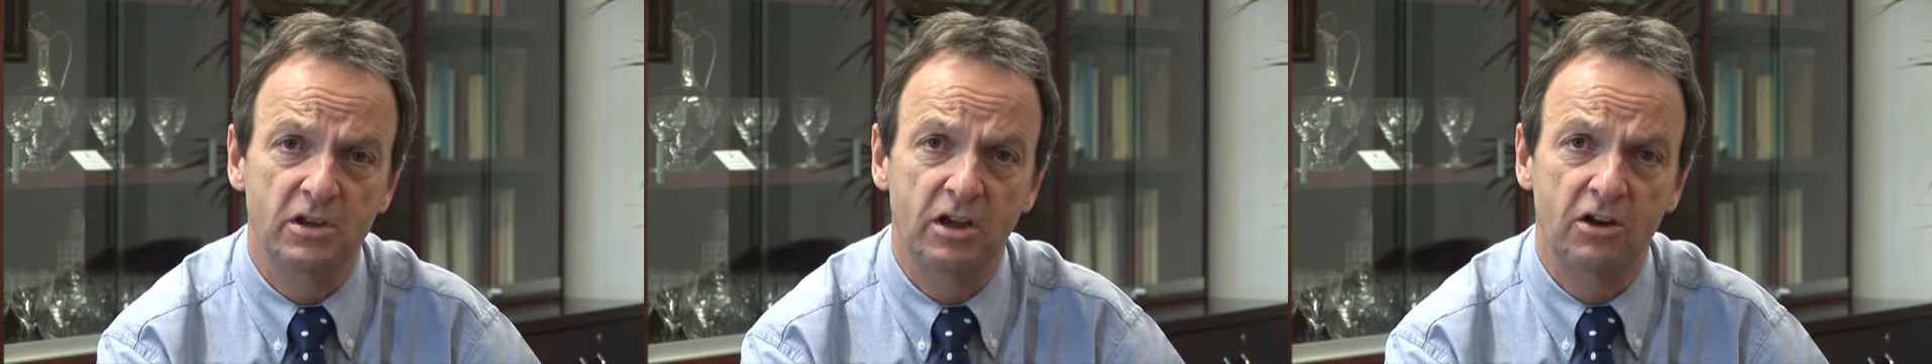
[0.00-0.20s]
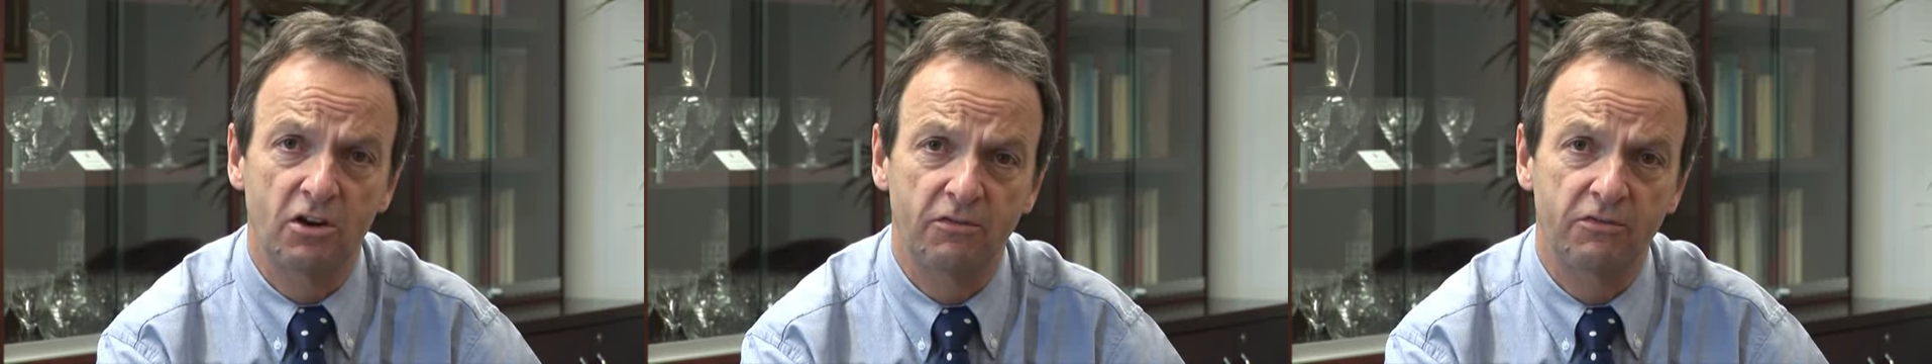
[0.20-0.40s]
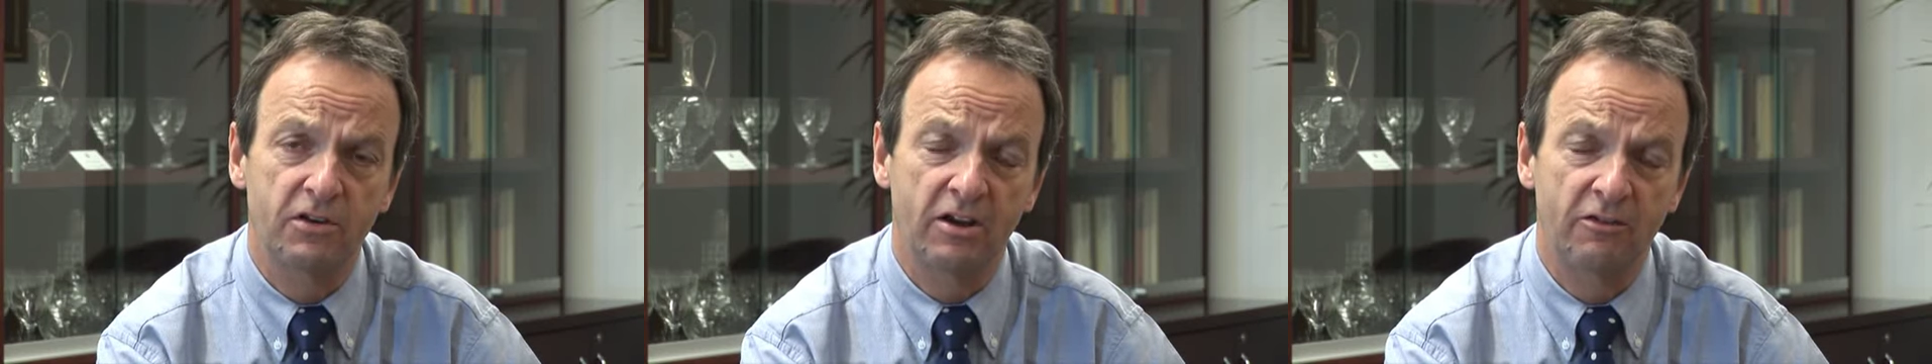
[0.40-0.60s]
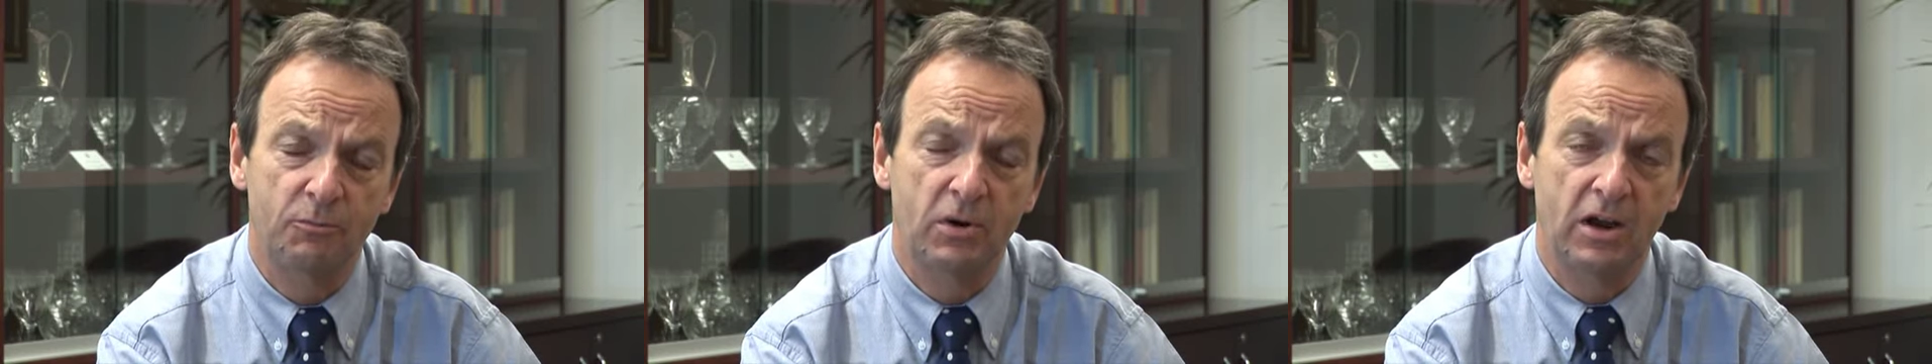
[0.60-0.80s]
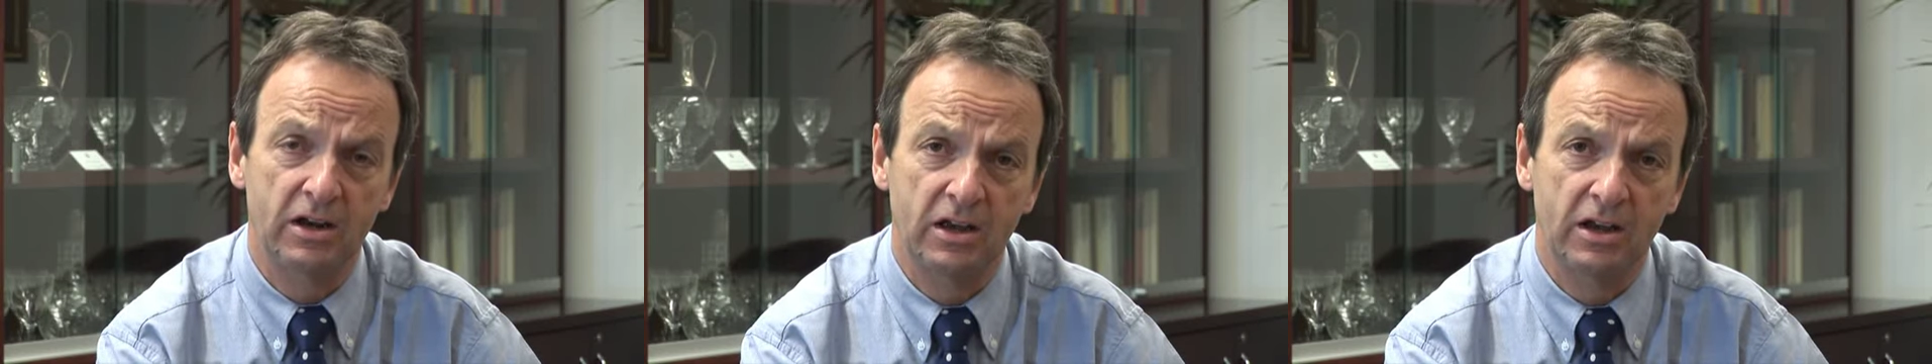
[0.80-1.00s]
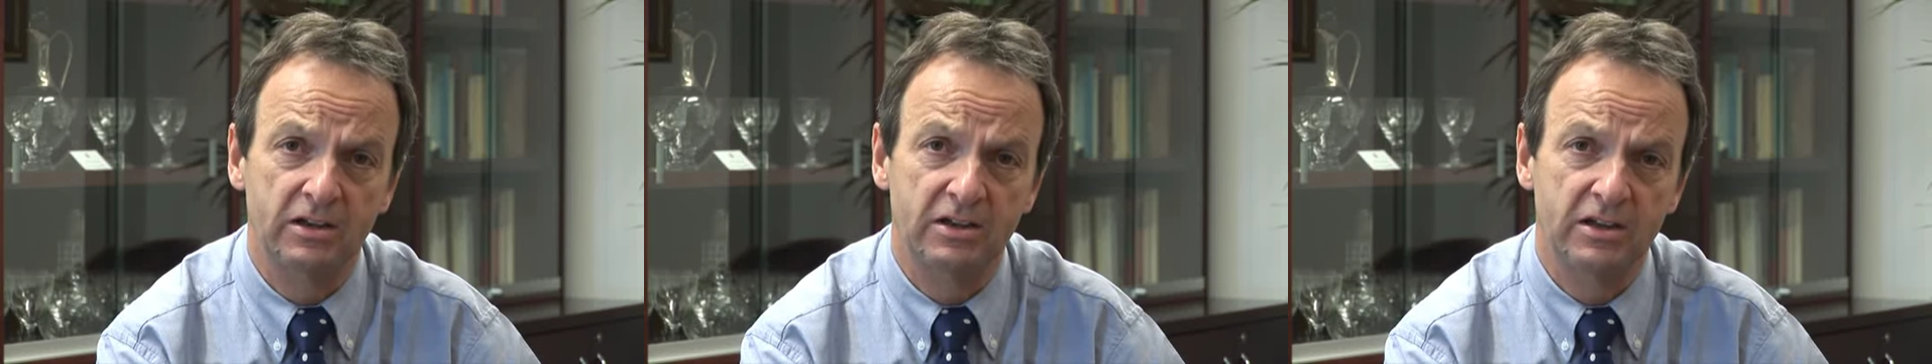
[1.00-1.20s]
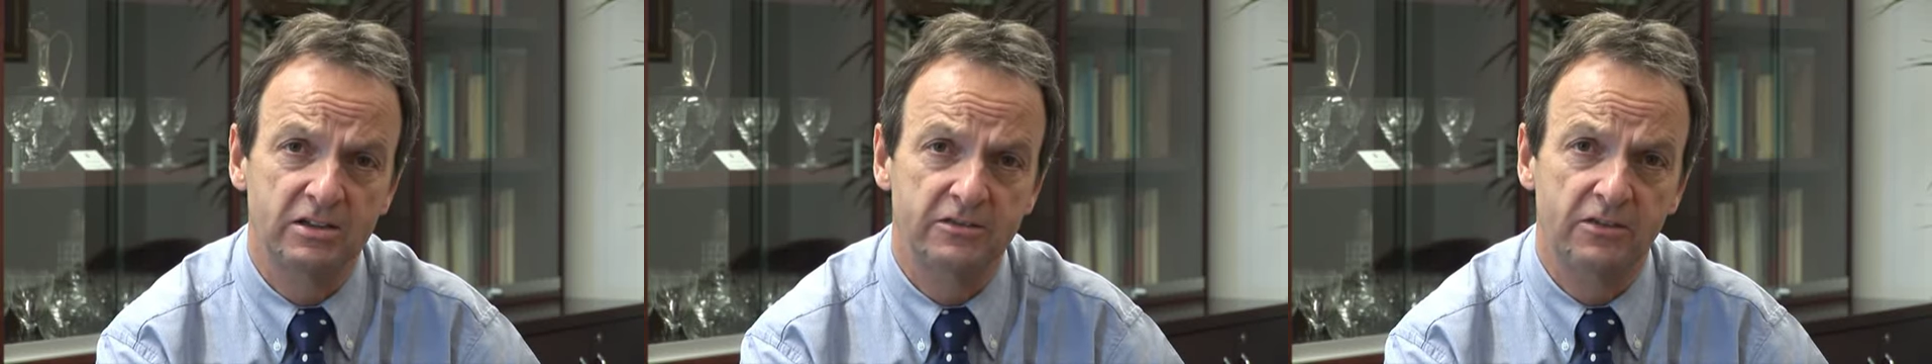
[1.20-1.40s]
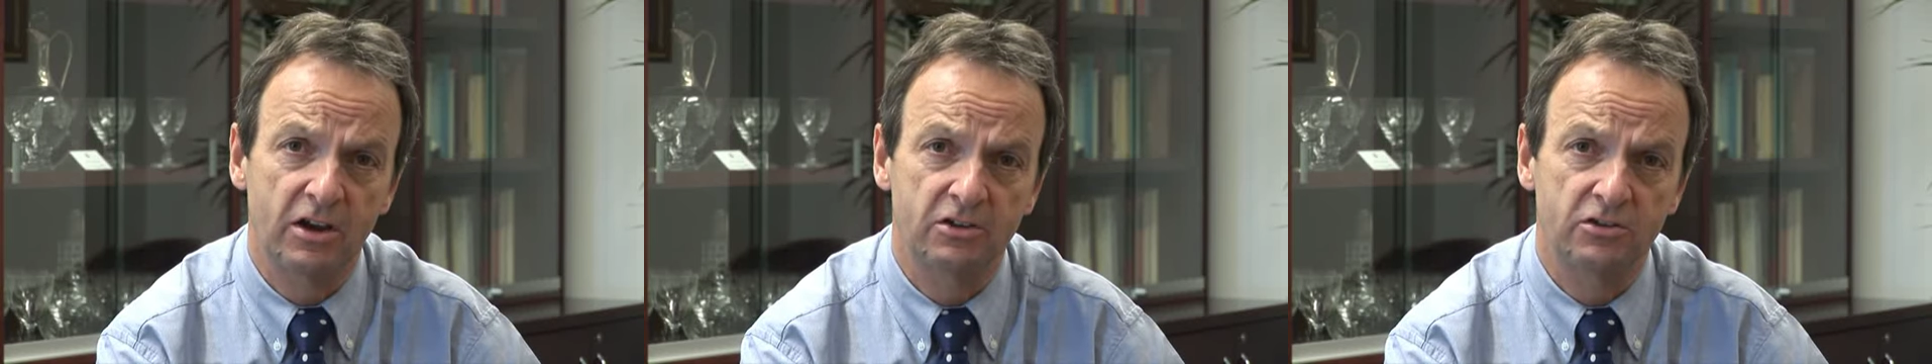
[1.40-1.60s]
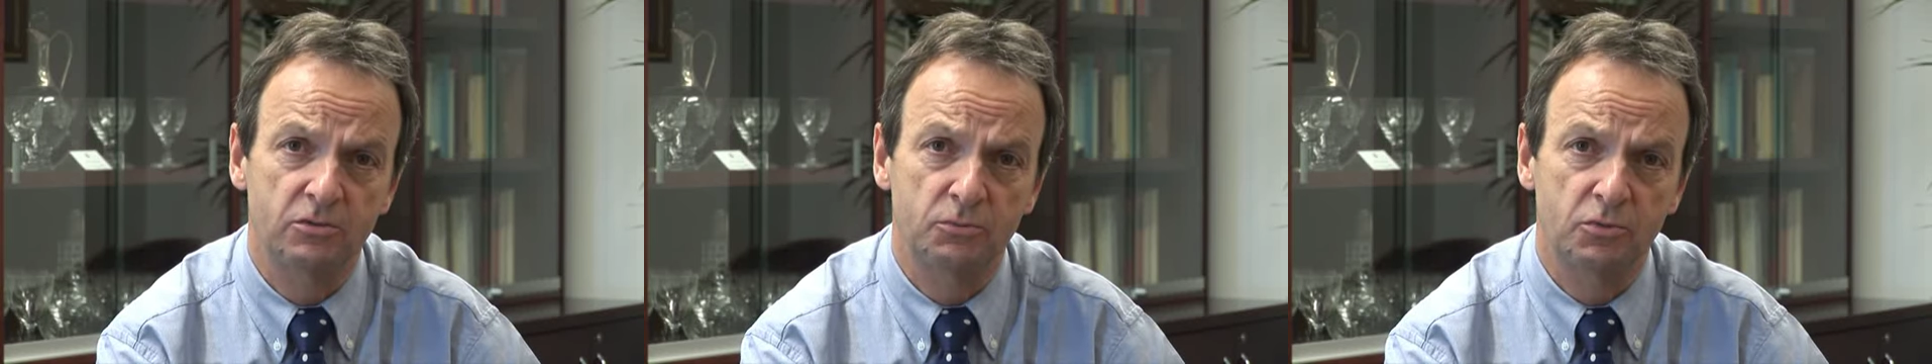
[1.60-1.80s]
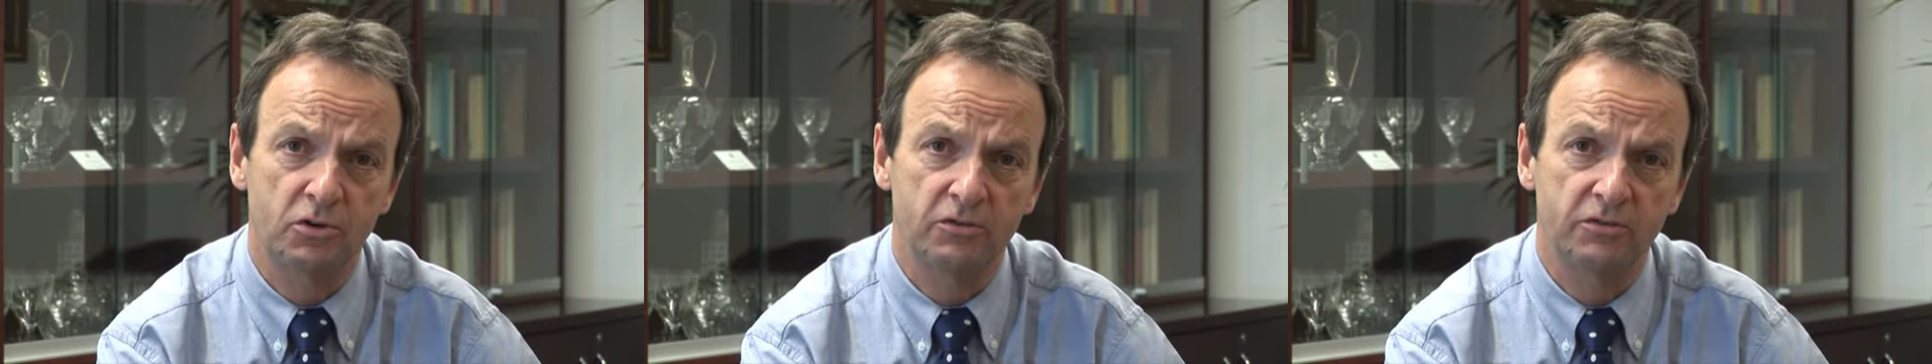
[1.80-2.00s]
and often have bright ideas of how to
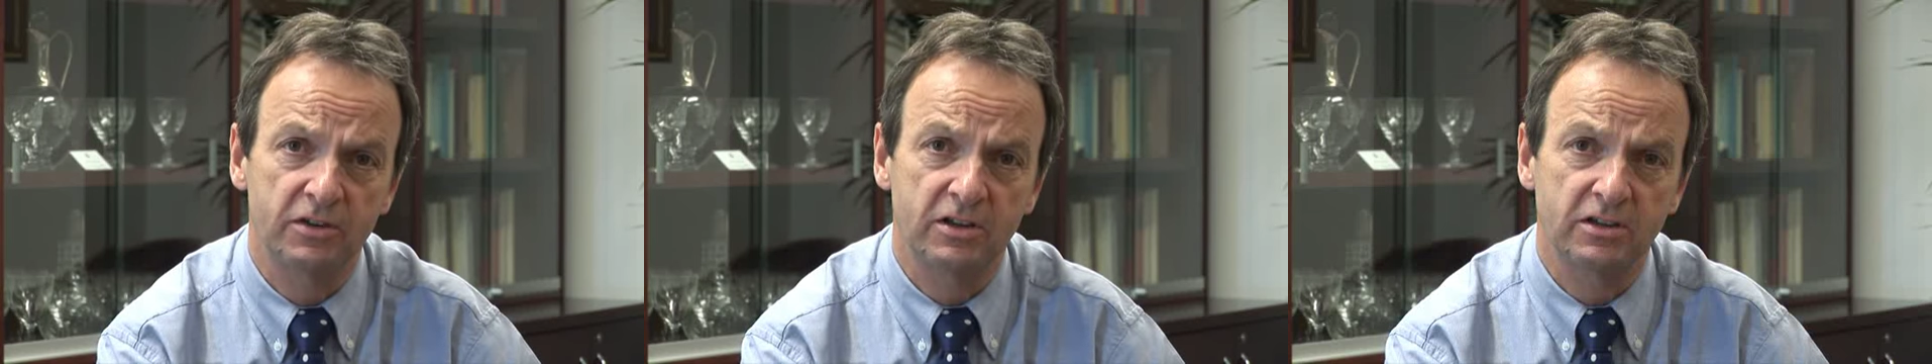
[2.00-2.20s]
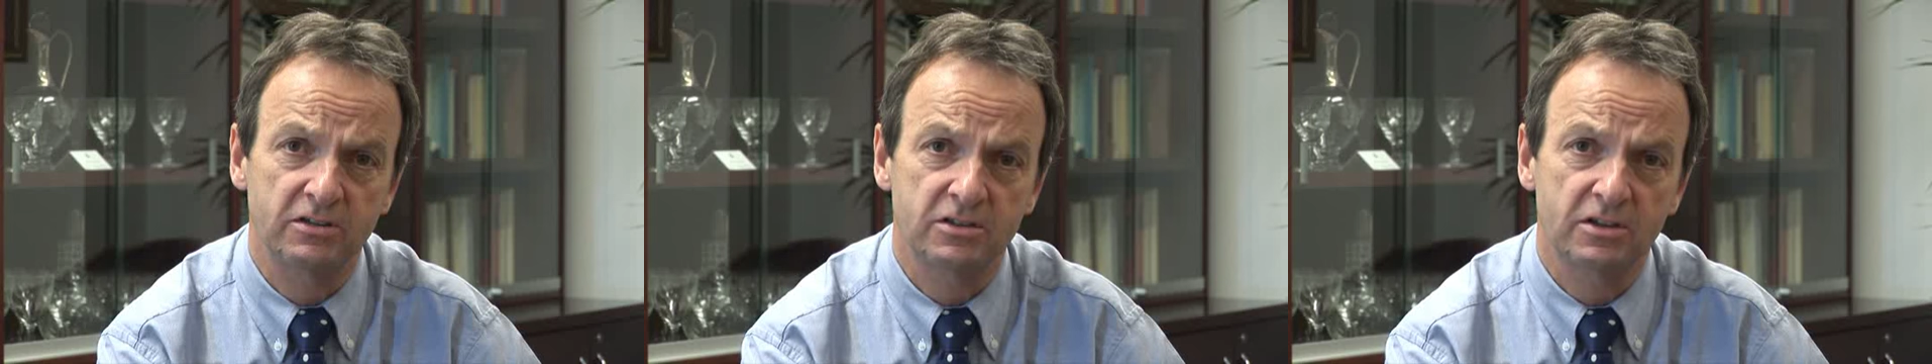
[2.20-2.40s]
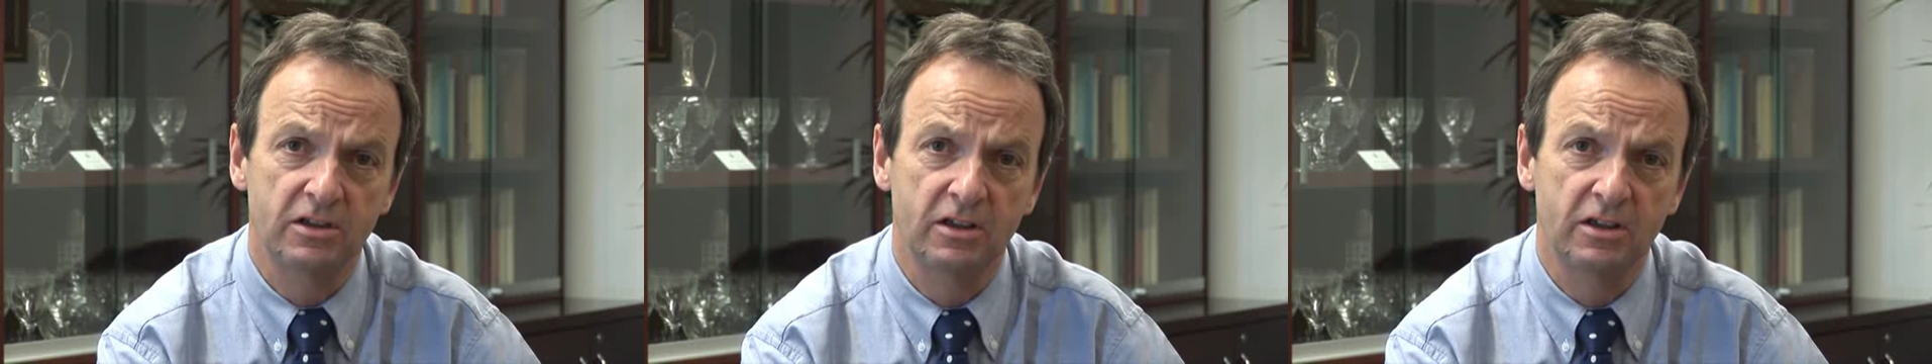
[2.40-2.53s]
improve things.